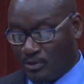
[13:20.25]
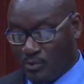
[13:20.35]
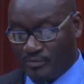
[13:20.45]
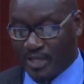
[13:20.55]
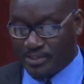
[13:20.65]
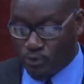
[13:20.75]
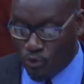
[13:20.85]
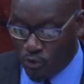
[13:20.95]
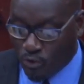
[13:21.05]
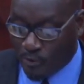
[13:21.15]
with
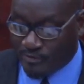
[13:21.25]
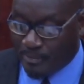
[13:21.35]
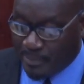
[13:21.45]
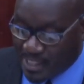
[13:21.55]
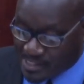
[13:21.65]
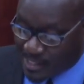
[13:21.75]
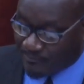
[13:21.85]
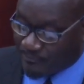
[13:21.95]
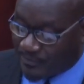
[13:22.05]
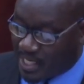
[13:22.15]
the Minister
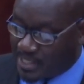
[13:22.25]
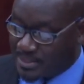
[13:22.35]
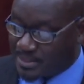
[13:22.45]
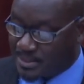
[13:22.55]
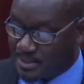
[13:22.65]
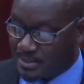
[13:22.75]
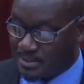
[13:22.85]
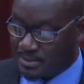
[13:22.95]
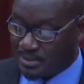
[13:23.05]
for Finance